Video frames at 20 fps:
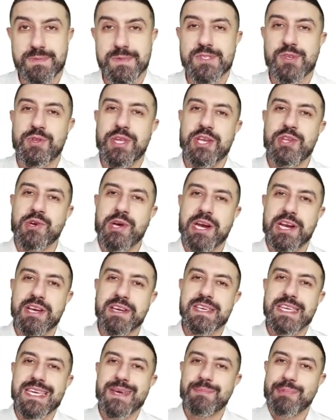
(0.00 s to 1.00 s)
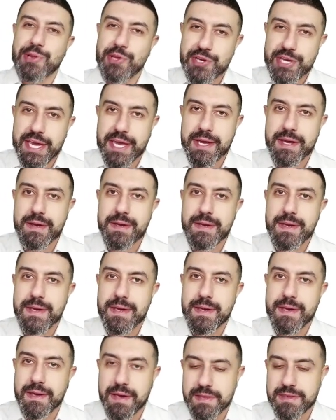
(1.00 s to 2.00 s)
So then you gotta keep looking
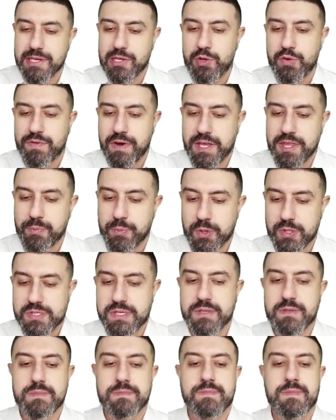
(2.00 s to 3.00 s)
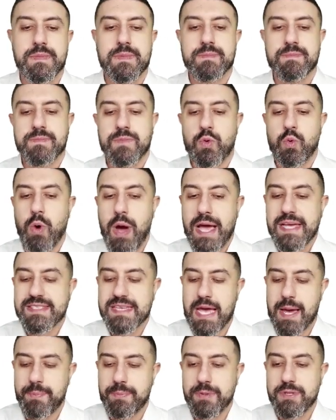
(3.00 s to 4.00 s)
until you find the person who has
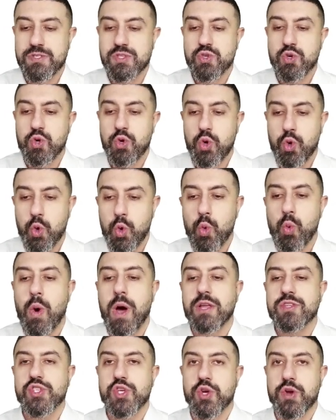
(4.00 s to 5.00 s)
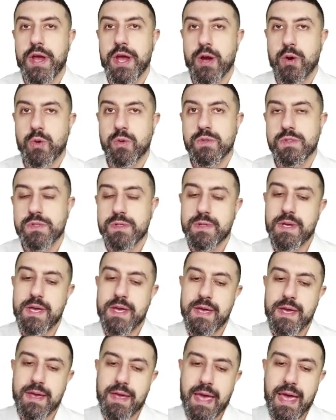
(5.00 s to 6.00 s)
apples, who wants your arrows,
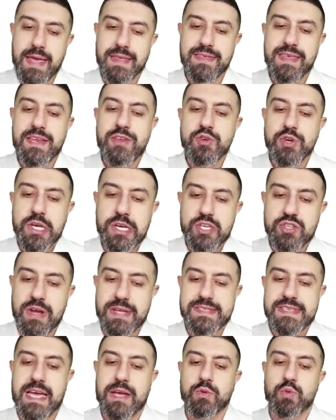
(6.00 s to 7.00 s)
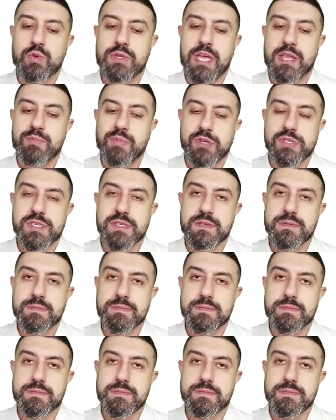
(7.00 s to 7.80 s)
and then you can transact with that person.